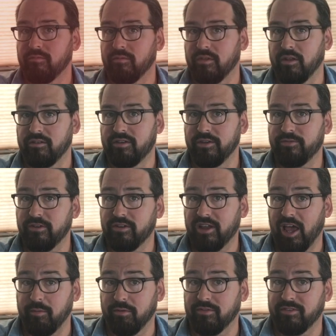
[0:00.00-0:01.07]
the different
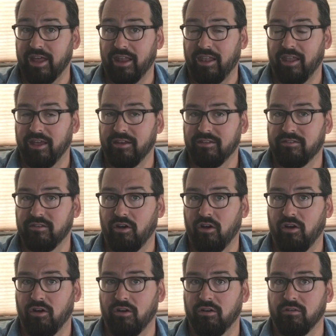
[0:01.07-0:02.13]
type of satellites
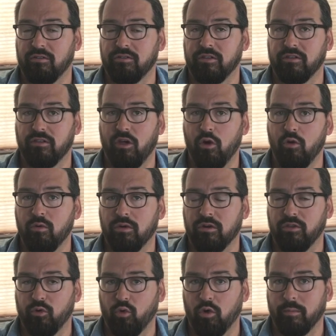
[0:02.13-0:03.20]
are the low
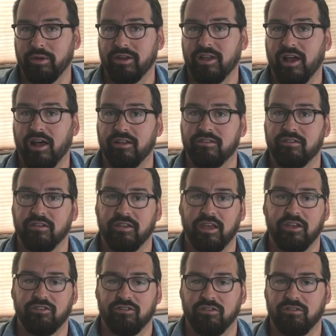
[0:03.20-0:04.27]
Earth orbit
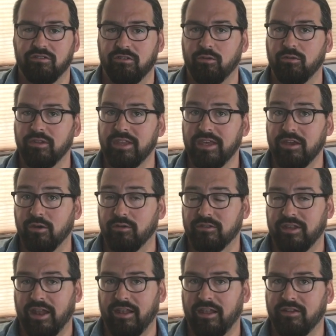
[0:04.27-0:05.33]
constellations, so LEO
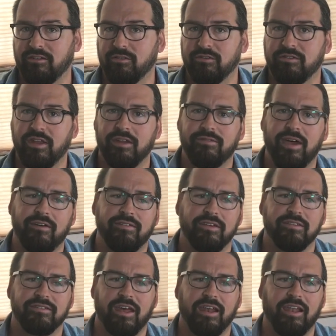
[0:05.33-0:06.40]
satellites. So instead of
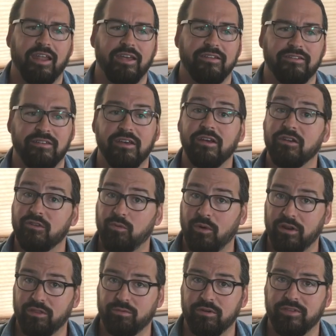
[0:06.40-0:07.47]
having satellites
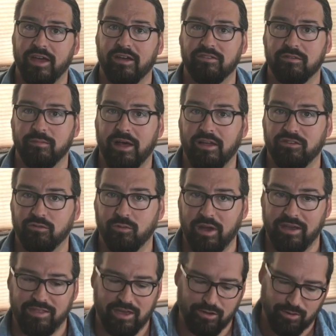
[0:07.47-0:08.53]
23,000 miles
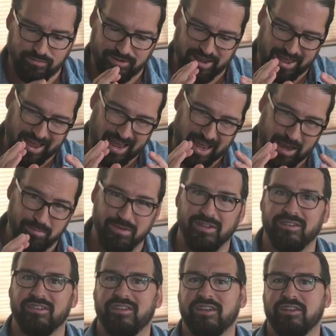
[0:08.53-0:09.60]
away that you have to aim
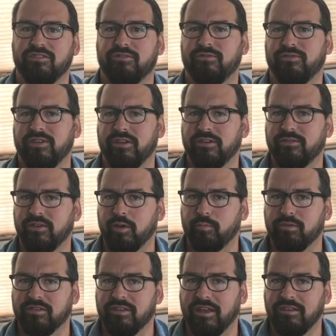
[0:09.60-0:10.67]
a dish very, very
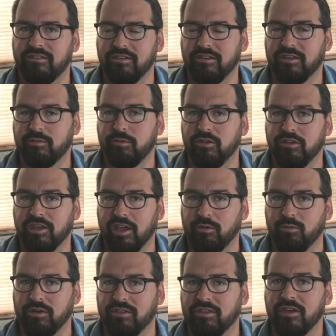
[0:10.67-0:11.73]
precisely to
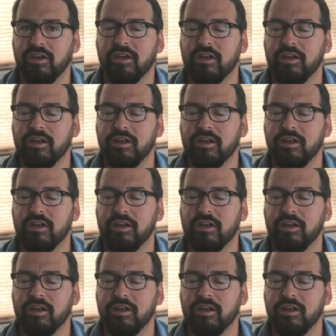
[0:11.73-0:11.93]
communicate with.